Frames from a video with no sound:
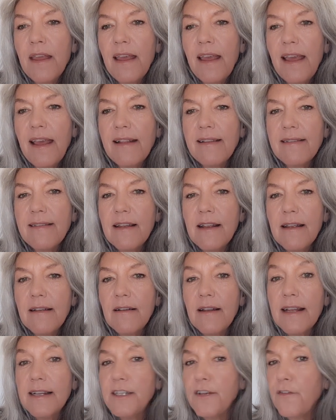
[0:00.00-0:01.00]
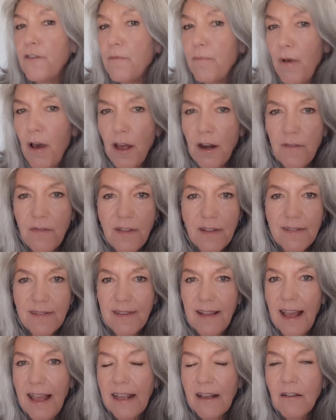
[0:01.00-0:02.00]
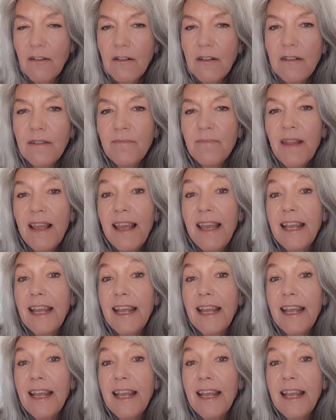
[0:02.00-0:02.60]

It's a different part of the cycle.